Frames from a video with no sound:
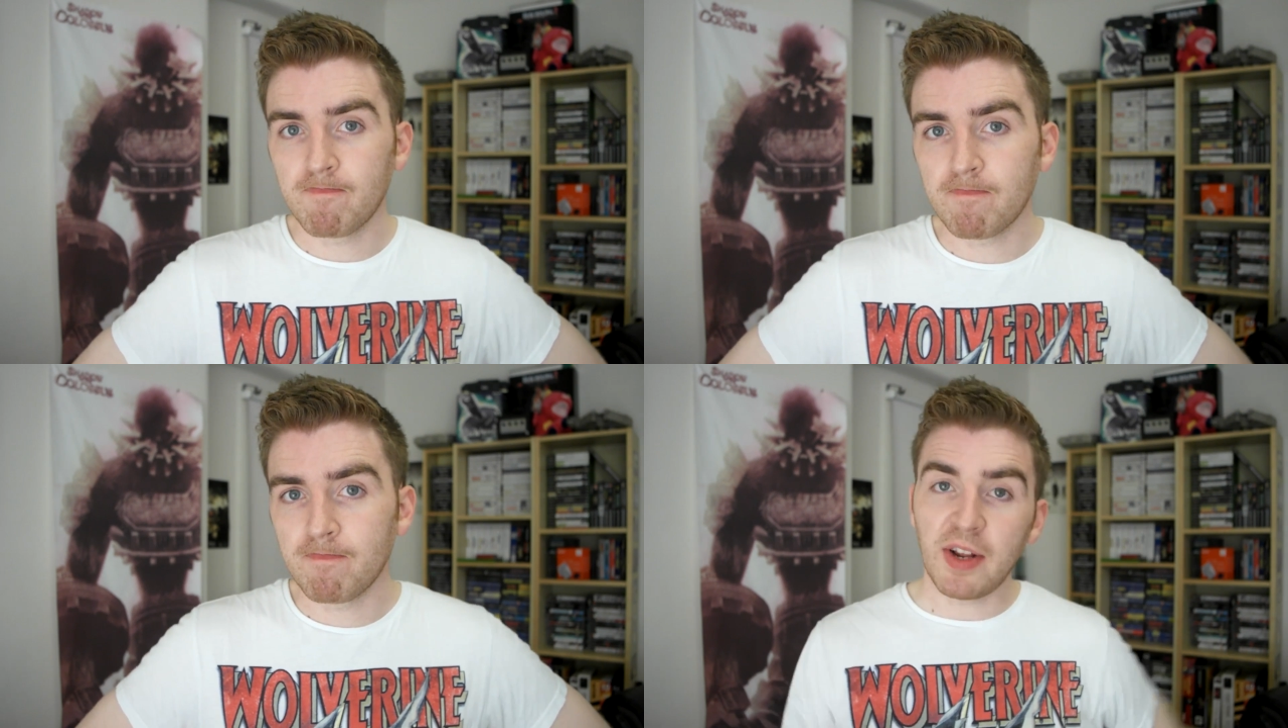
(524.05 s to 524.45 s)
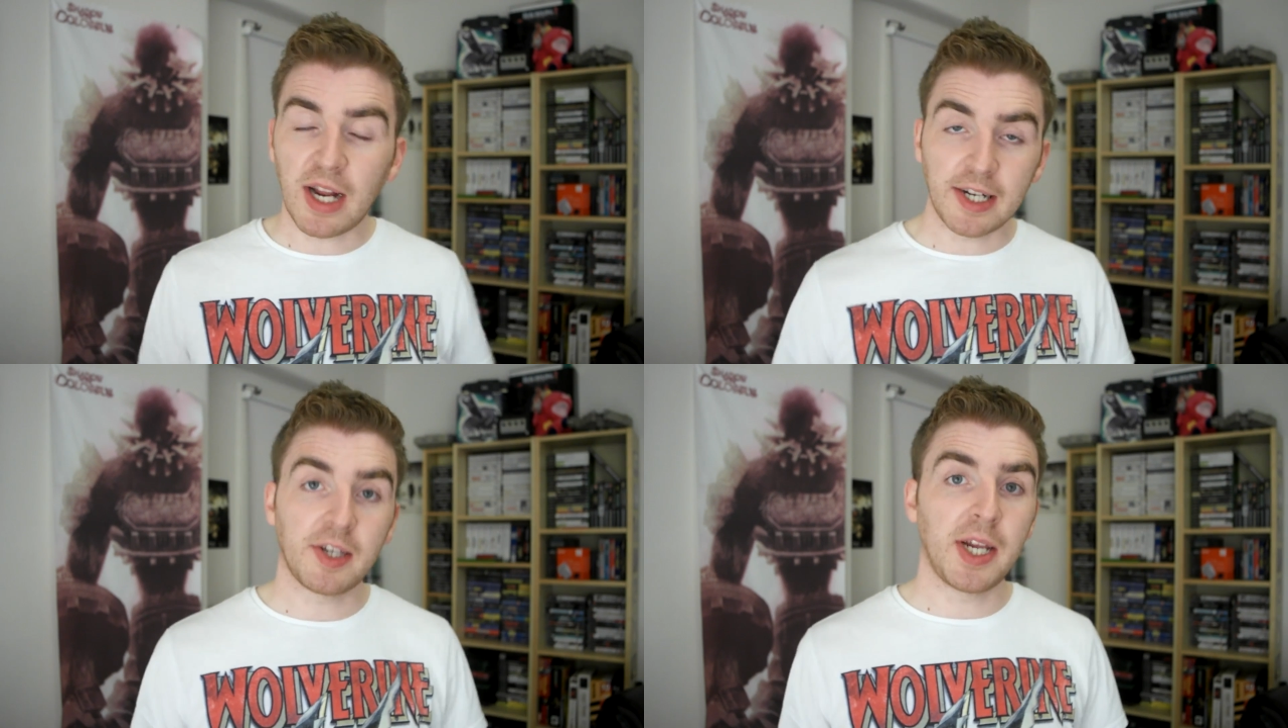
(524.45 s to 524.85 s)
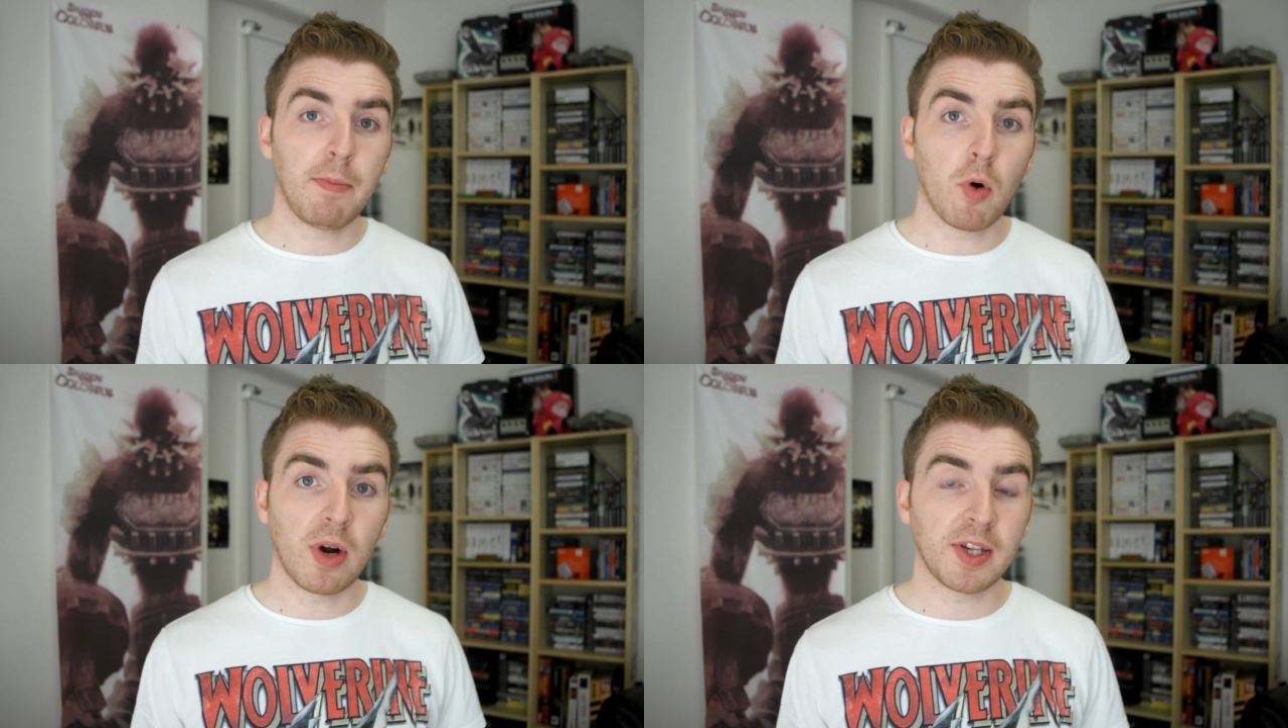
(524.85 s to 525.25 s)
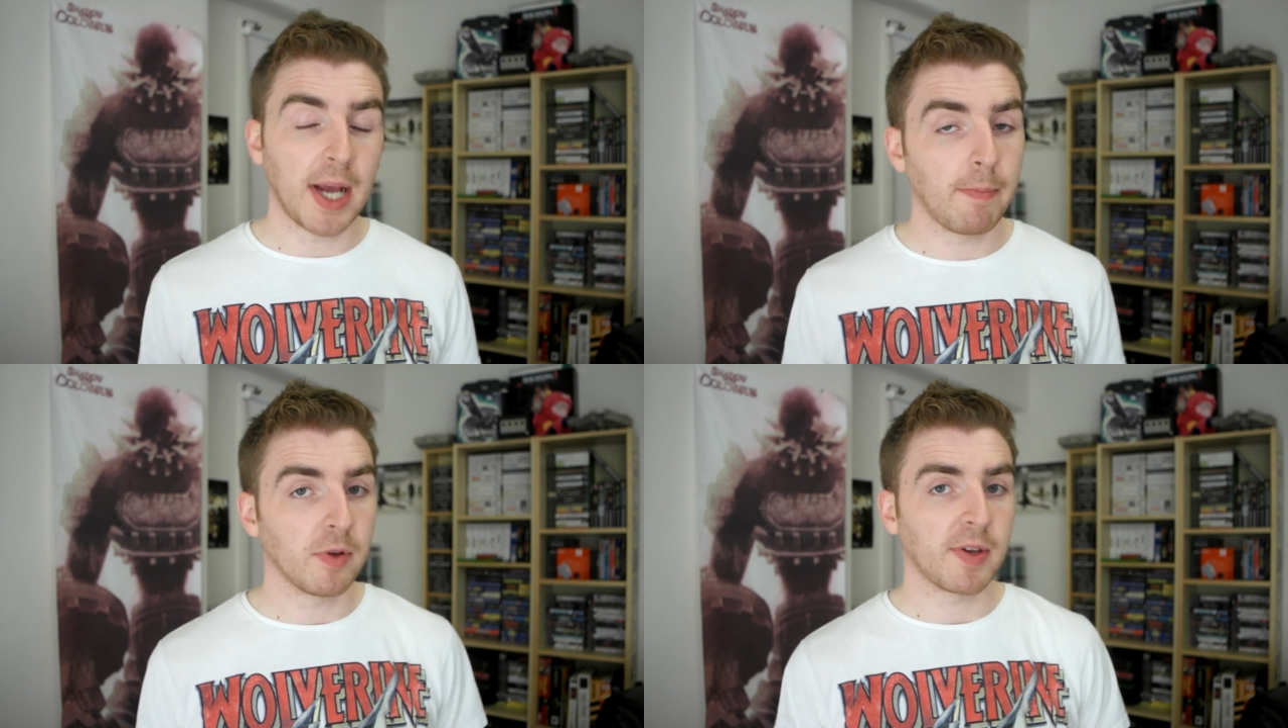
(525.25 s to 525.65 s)
If you'd like to see more
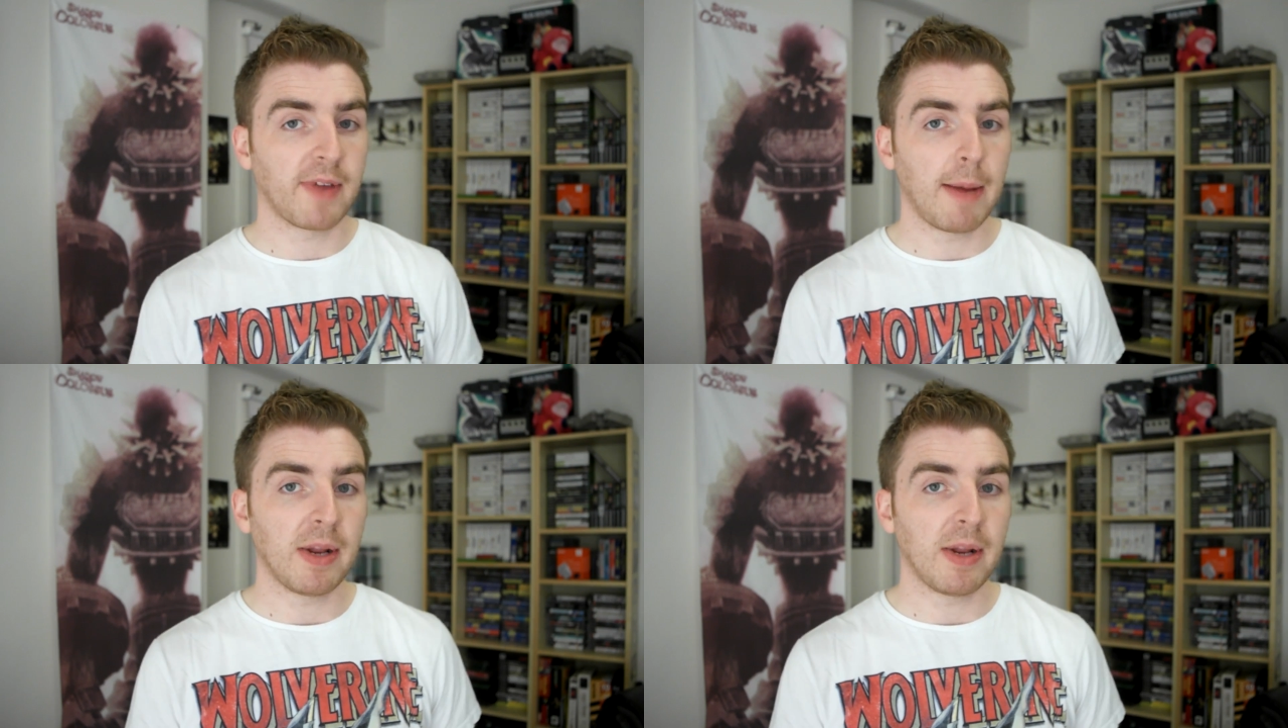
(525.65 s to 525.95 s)
examples of gaming